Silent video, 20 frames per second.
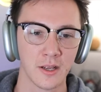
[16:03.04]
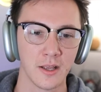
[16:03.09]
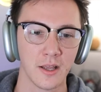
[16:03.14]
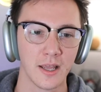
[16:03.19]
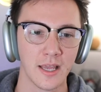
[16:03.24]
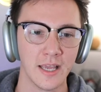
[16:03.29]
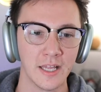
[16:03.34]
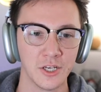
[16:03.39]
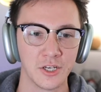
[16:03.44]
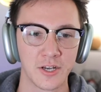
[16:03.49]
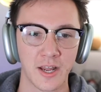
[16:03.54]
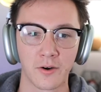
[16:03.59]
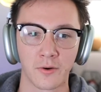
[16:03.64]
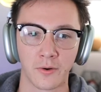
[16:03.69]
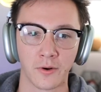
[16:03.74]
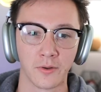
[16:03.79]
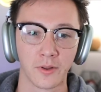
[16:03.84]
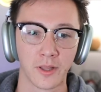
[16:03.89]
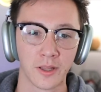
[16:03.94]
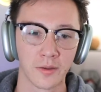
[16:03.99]
in
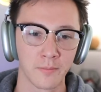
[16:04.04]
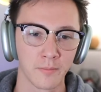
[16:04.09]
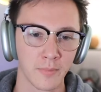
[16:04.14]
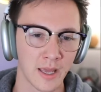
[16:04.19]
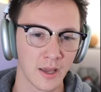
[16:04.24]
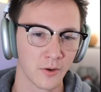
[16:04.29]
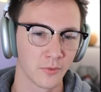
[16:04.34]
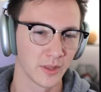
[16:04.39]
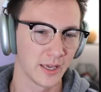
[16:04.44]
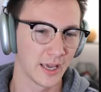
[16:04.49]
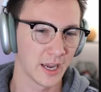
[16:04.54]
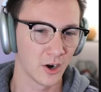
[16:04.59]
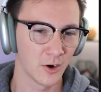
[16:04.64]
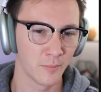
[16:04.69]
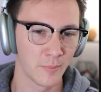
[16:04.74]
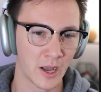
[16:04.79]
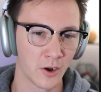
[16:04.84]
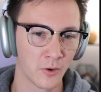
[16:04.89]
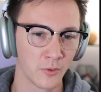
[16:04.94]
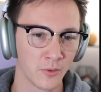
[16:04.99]
general. It may only care
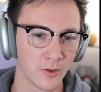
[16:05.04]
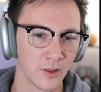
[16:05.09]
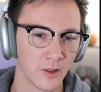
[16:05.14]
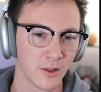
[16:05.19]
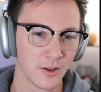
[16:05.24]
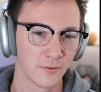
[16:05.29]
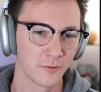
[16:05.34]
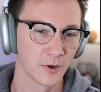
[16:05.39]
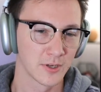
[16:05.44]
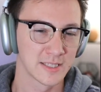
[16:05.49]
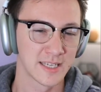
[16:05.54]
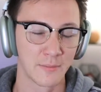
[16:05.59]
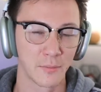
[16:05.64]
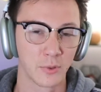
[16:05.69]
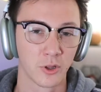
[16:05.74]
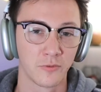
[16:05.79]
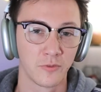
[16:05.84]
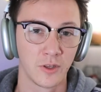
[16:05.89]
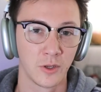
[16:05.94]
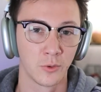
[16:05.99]
about, for example,
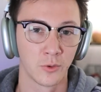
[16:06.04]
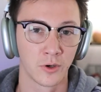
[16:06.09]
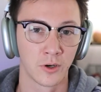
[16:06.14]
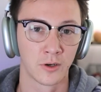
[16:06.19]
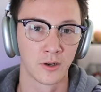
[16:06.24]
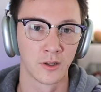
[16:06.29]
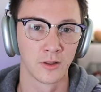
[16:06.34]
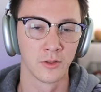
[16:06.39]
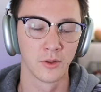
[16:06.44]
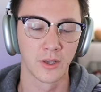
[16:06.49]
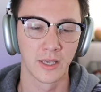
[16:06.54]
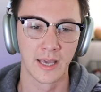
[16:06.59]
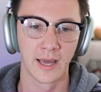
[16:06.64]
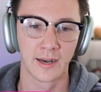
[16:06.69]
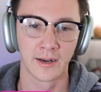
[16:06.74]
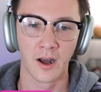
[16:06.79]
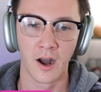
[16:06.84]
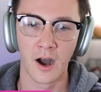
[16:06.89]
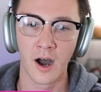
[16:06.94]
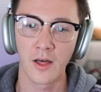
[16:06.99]
if you were looking at
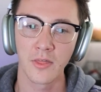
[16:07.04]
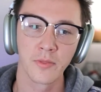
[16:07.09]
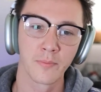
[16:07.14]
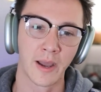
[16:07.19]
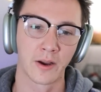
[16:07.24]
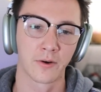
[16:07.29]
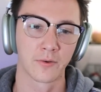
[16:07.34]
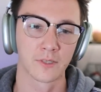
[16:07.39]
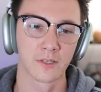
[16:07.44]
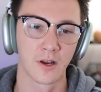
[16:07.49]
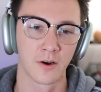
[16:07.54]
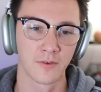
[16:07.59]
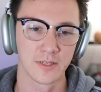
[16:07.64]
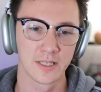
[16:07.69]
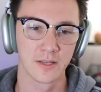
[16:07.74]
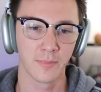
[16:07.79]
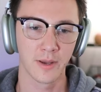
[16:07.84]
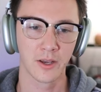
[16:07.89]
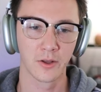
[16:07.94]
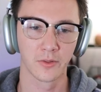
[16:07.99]
an auth microservice,
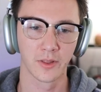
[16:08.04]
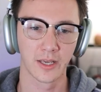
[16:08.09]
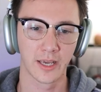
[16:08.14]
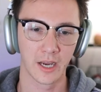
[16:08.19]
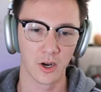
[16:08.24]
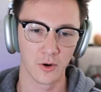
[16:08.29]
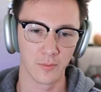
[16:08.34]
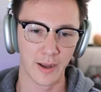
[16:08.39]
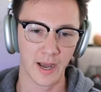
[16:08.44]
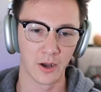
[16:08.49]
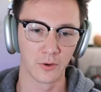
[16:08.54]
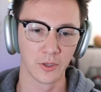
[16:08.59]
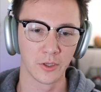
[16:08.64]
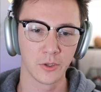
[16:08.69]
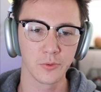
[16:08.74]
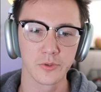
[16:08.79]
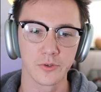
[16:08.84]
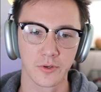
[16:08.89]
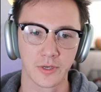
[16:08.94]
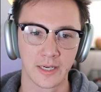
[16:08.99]
it may only care about
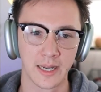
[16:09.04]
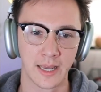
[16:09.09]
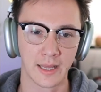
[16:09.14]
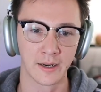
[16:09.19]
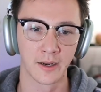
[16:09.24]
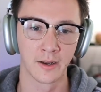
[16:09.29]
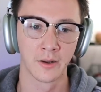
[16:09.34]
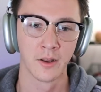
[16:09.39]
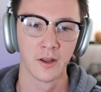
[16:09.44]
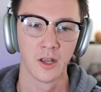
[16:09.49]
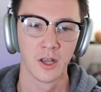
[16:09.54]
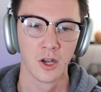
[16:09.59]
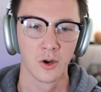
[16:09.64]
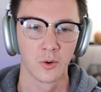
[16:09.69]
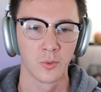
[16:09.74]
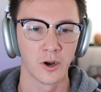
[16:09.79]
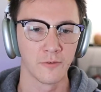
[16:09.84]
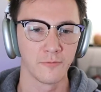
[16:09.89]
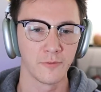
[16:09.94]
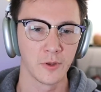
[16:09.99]
user data,
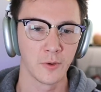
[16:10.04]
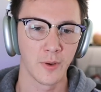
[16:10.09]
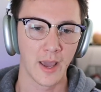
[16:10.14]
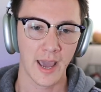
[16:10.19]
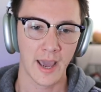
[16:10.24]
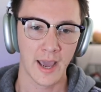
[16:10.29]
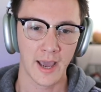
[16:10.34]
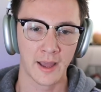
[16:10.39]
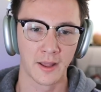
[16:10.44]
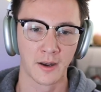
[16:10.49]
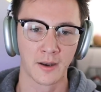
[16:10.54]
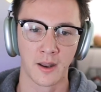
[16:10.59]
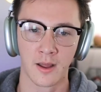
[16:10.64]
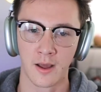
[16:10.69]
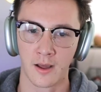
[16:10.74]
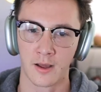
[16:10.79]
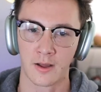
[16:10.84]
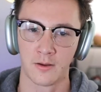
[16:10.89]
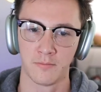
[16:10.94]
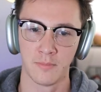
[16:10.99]
where if you had
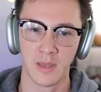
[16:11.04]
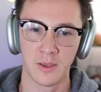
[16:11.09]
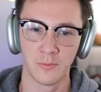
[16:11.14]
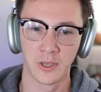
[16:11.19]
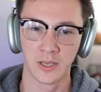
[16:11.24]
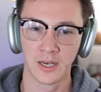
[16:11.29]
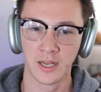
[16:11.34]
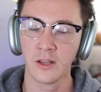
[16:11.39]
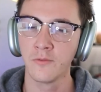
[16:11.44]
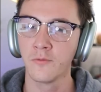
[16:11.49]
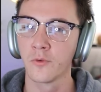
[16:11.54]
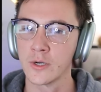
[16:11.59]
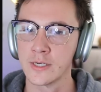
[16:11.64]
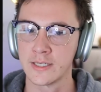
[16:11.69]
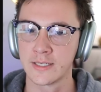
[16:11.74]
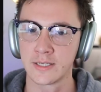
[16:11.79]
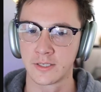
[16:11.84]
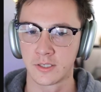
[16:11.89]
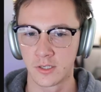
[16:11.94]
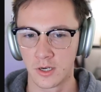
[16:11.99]
maybe an
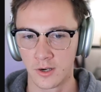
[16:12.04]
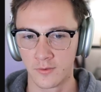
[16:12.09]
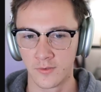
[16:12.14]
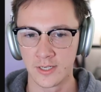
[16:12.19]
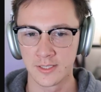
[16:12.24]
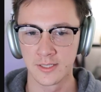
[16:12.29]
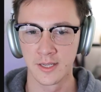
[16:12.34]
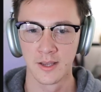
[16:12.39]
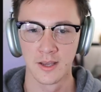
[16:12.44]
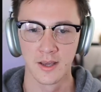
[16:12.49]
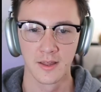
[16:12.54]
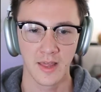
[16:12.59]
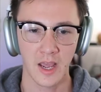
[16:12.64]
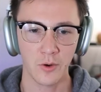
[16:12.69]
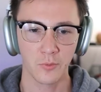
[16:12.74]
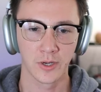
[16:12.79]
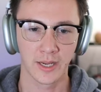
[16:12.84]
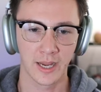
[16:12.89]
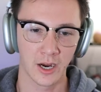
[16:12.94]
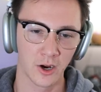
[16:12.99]
invoices service, that
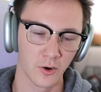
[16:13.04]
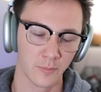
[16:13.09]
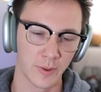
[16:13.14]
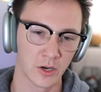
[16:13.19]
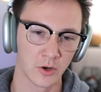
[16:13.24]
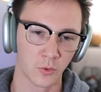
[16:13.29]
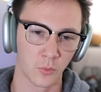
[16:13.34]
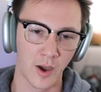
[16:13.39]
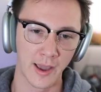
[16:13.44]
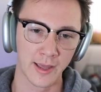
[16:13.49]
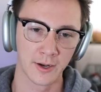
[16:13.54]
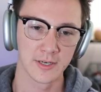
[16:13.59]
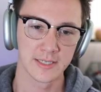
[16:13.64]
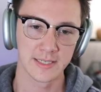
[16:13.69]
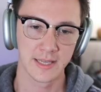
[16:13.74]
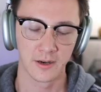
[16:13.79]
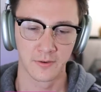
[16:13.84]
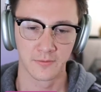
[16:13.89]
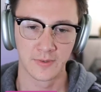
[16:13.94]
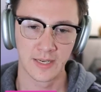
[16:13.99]
would care about a wider
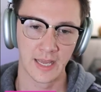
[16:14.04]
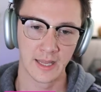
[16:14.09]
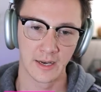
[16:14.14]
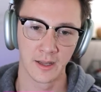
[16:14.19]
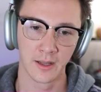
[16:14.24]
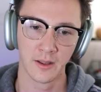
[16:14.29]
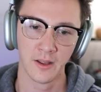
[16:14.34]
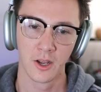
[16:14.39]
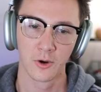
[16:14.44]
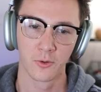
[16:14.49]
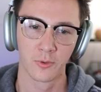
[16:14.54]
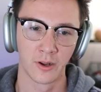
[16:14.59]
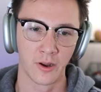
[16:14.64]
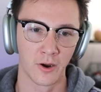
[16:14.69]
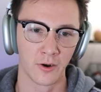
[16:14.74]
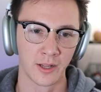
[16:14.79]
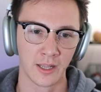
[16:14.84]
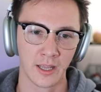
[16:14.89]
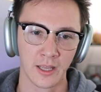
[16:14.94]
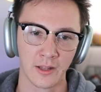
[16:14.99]
set of data
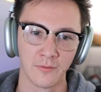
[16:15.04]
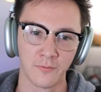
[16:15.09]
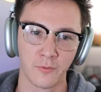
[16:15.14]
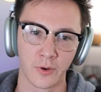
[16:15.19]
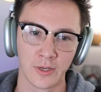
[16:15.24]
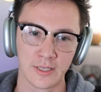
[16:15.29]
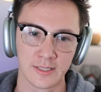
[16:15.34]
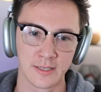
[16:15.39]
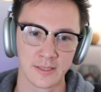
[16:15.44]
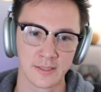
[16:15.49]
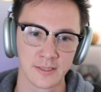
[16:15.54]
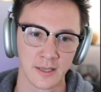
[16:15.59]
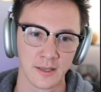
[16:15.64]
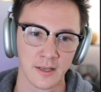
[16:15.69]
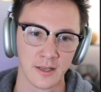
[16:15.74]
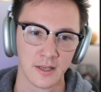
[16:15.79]
regarding invoices.